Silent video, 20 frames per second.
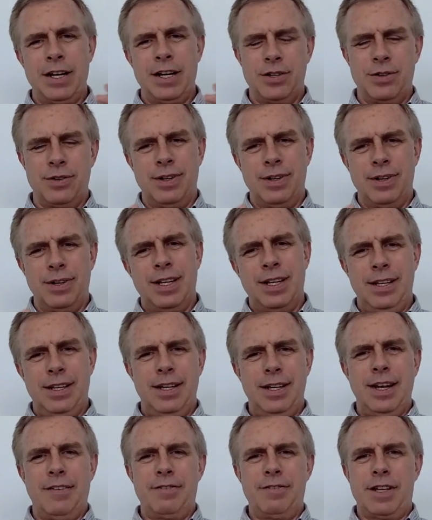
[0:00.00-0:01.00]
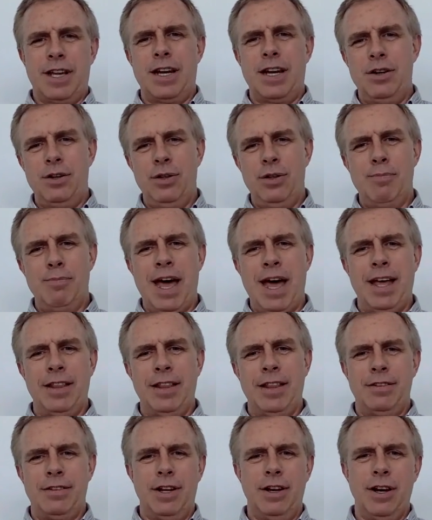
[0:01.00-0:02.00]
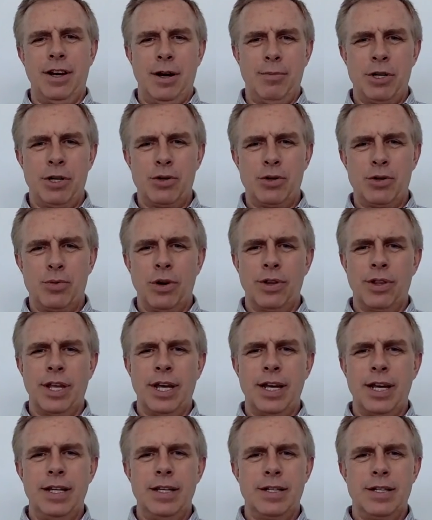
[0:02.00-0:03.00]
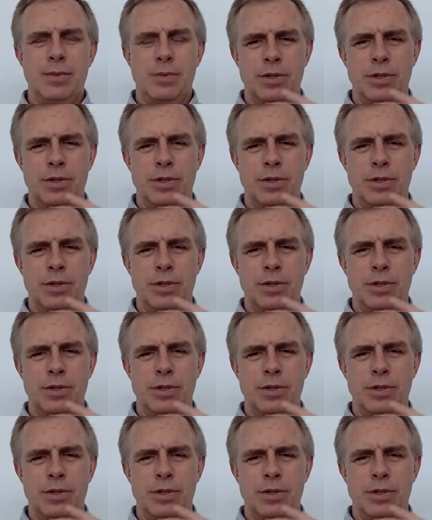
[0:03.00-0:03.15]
So you have to kind of do the math to figure out how much work that is.